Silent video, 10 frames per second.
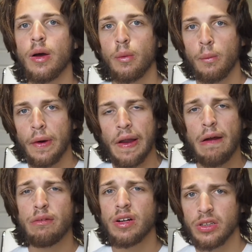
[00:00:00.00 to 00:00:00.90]

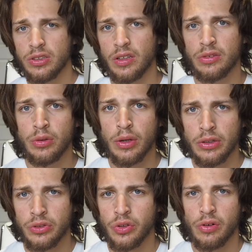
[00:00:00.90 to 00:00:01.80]
whenever a
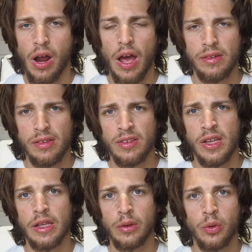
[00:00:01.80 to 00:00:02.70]
situation arises
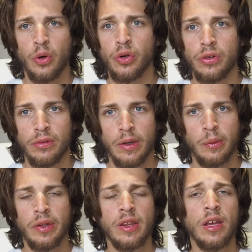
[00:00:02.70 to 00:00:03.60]
that you don't agree
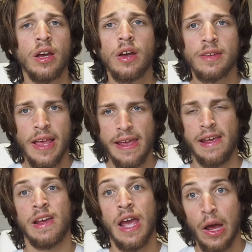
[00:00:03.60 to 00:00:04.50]
with, take
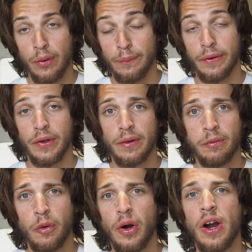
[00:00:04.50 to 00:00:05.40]
accountability
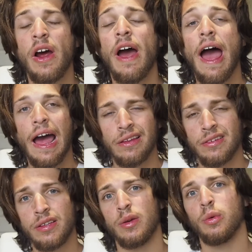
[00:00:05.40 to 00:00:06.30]
for it and
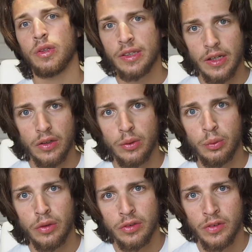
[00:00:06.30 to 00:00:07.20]
see what the other
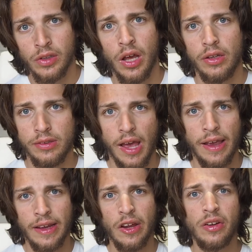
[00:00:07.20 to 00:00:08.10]
person does.
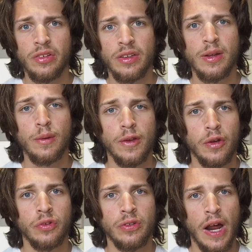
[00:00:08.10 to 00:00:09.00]
I guarantee you
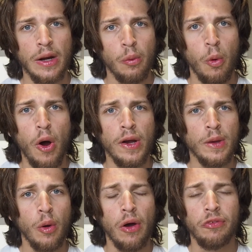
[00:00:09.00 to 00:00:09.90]
they'll try to walk
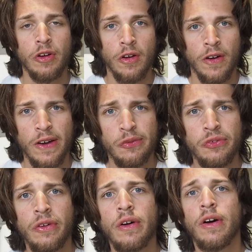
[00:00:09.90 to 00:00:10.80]
you off a cliff,
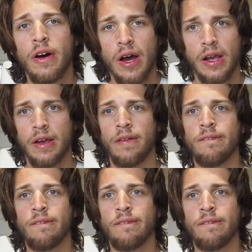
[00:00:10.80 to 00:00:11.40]
like